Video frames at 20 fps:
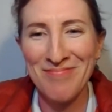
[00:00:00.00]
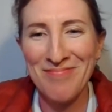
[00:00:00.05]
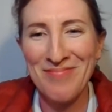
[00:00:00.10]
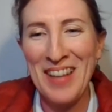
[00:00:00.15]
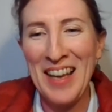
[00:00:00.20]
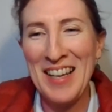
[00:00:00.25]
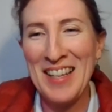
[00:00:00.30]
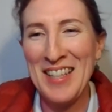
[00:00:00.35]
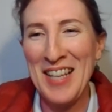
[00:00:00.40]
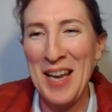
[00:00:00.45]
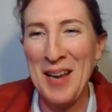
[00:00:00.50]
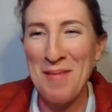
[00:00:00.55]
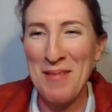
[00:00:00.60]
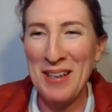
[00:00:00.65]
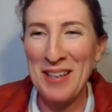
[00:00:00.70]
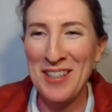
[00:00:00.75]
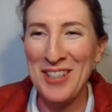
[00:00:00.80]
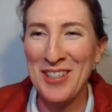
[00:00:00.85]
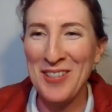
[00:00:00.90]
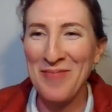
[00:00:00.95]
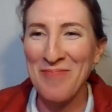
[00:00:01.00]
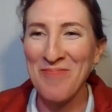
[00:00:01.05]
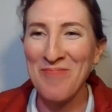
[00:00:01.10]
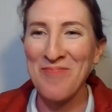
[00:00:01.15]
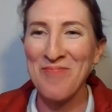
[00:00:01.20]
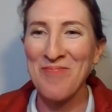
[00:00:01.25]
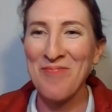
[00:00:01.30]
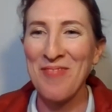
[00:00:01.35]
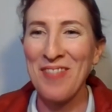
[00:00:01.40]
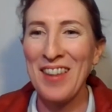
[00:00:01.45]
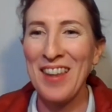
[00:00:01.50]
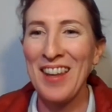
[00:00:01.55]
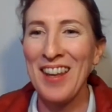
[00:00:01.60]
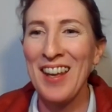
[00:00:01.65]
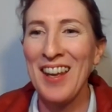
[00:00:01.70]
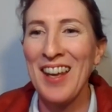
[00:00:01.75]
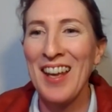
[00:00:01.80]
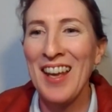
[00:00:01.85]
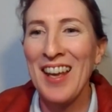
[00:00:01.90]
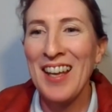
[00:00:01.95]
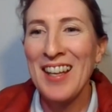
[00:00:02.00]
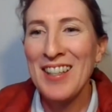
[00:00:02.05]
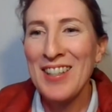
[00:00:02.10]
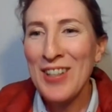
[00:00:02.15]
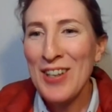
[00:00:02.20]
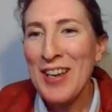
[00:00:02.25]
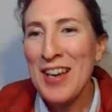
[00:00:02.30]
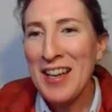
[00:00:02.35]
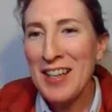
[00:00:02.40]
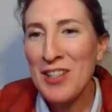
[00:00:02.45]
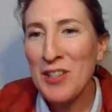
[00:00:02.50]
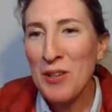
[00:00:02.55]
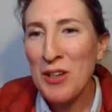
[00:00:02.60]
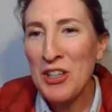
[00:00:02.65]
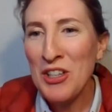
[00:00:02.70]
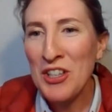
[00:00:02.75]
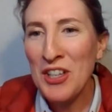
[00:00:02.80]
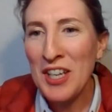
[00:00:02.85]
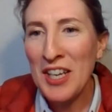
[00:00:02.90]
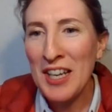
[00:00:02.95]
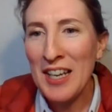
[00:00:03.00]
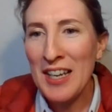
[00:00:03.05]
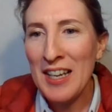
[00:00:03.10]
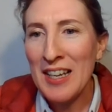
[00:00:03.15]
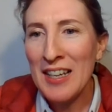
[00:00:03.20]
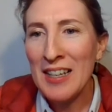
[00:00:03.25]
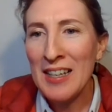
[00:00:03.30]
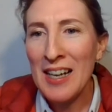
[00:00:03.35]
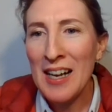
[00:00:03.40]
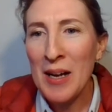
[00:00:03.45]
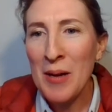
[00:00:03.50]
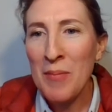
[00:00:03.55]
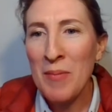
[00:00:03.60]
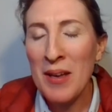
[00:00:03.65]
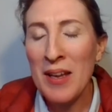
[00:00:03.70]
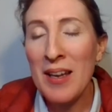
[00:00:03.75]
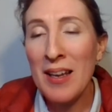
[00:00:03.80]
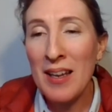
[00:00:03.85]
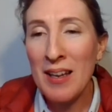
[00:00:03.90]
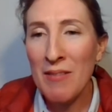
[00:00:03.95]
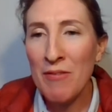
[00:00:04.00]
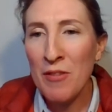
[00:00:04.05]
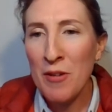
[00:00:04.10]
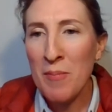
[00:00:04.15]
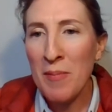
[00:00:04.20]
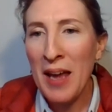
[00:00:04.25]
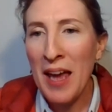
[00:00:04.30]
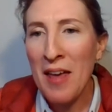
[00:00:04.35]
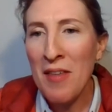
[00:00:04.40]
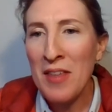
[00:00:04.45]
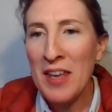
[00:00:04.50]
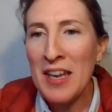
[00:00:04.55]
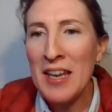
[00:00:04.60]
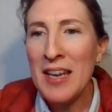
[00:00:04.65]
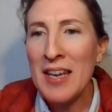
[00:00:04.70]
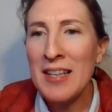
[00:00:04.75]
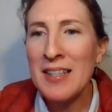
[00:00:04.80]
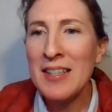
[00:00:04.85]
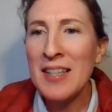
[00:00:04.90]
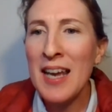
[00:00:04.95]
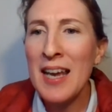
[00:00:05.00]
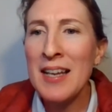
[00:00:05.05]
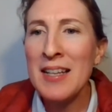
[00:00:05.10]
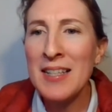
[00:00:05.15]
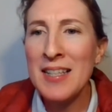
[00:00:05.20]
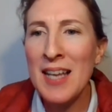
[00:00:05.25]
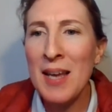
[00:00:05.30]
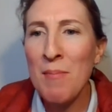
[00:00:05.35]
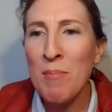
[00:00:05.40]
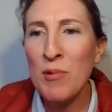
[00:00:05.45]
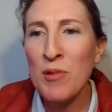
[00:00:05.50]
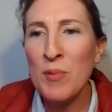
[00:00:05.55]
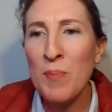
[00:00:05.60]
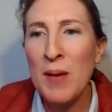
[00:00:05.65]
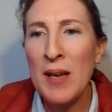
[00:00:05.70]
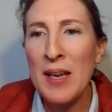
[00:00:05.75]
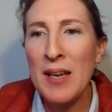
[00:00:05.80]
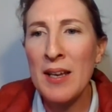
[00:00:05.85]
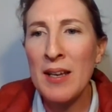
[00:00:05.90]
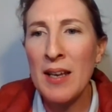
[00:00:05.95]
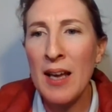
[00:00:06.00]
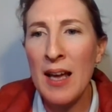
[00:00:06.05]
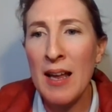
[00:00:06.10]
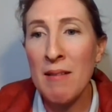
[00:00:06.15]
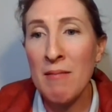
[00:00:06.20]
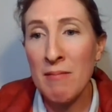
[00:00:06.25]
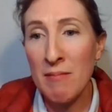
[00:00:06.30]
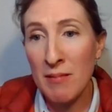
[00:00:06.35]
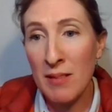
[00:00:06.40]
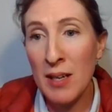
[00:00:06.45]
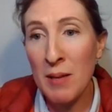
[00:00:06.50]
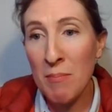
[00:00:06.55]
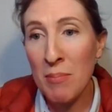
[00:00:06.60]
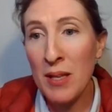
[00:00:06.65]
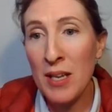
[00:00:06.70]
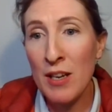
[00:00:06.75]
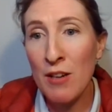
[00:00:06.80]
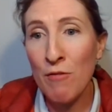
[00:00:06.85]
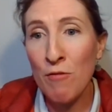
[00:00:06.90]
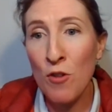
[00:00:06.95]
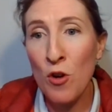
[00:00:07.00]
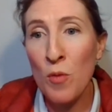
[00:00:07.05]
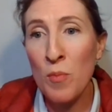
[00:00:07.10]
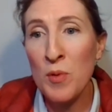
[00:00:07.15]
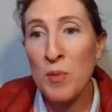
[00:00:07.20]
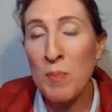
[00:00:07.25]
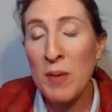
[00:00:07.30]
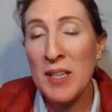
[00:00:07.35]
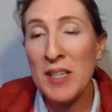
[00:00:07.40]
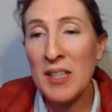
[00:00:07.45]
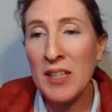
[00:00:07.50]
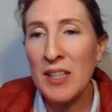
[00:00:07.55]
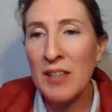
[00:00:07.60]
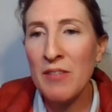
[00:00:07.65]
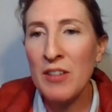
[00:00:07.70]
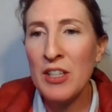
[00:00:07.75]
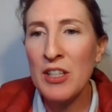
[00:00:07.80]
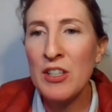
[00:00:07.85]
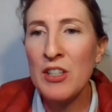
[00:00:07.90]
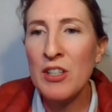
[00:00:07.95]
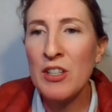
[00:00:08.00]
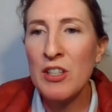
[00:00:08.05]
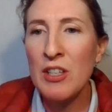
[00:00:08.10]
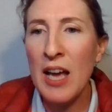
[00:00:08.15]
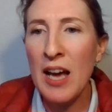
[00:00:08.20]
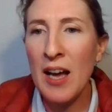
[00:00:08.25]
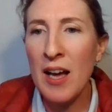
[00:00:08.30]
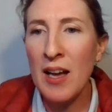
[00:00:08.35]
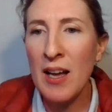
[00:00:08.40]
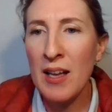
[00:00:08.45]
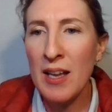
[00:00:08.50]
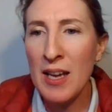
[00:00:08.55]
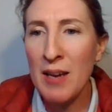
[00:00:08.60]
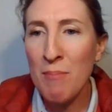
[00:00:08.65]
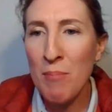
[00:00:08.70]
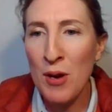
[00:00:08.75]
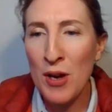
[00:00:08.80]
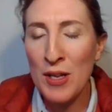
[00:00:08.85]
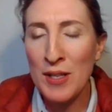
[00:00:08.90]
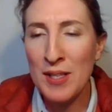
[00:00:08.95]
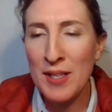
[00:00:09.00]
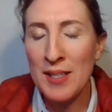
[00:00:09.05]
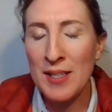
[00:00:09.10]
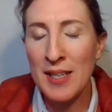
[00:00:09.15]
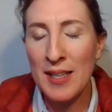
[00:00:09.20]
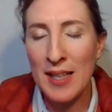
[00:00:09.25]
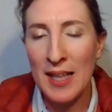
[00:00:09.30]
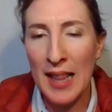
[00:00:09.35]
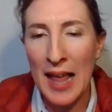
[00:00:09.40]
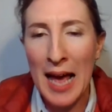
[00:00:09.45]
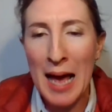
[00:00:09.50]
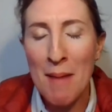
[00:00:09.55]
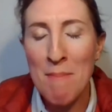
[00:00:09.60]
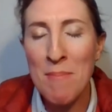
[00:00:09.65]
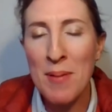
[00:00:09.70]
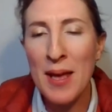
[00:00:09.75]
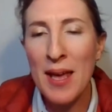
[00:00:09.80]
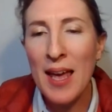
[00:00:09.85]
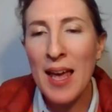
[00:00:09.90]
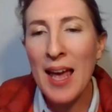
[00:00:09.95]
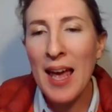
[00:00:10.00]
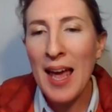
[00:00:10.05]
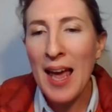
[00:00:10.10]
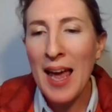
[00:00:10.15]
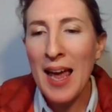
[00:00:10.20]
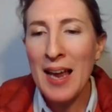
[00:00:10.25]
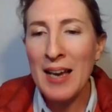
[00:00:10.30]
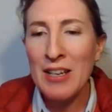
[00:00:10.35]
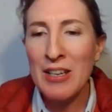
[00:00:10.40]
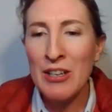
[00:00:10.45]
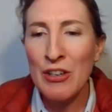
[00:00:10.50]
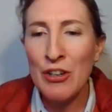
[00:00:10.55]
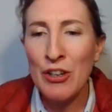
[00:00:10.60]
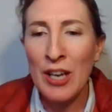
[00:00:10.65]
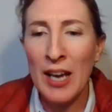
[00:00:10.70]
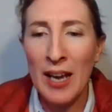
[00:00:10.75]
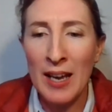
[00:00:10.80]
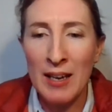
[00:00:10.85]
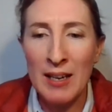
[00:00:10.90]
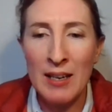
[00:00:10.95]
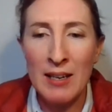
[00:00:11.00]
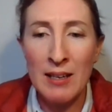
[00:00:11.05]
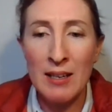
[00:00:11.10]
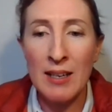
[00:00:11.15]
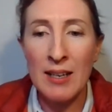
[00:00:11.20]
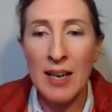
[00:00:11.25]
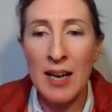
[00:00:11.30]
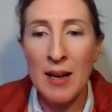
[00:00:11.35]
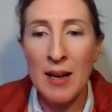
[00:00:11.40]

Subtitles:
Thanks, Hamish. So next question here from Kathy is, can samples be and completed forms be delivered in person to the lab? And you can